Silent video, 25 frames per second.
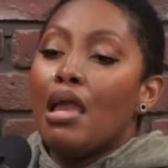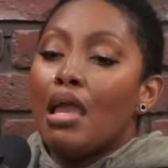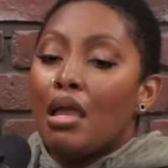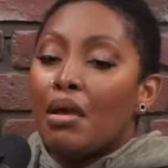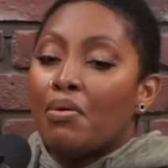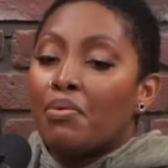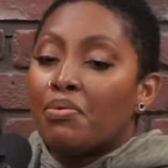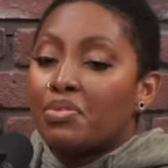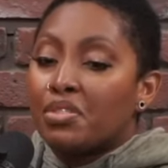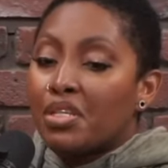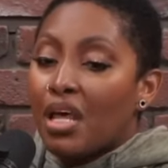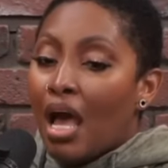It
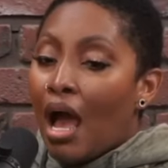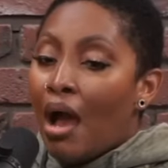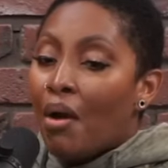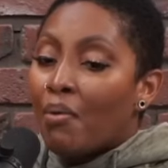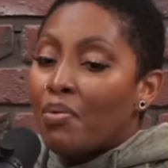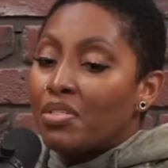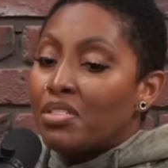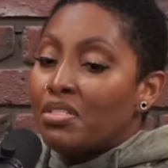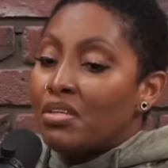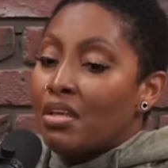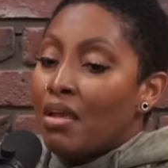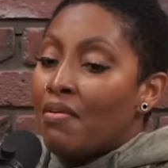was I
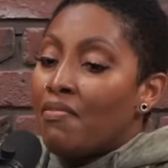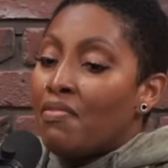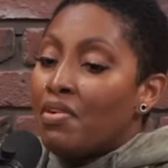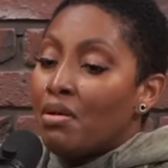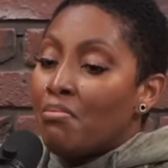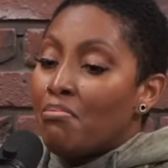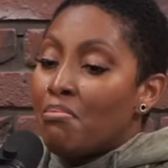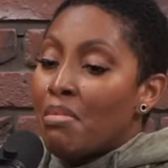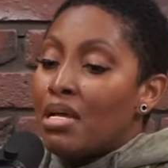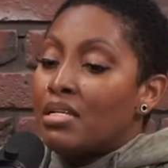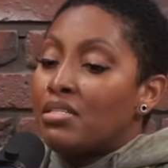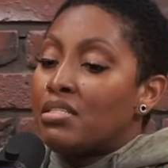was given a
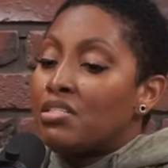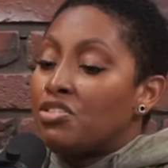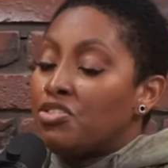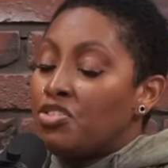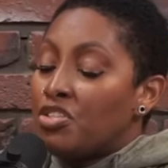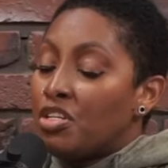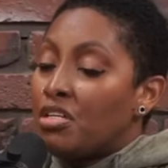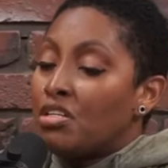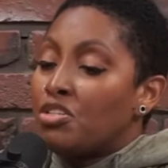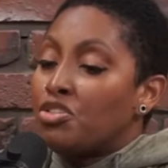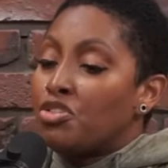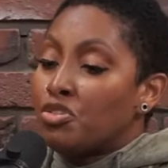message
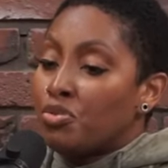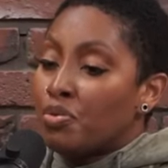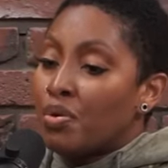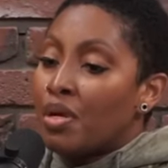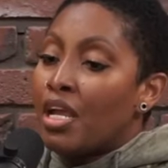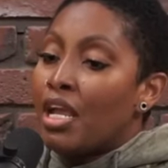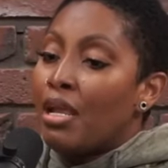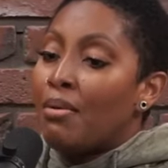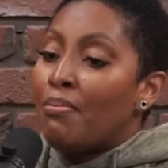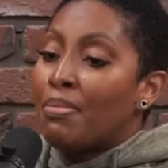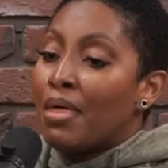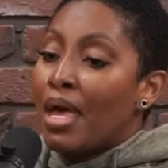in a
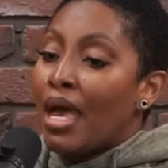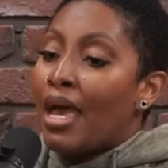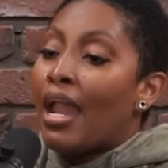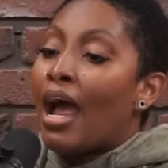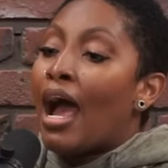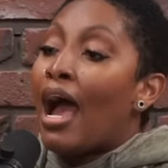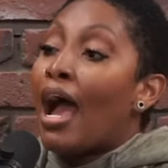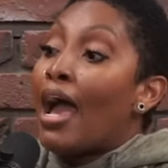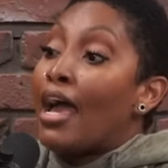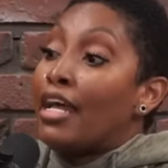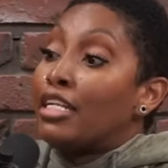dream that I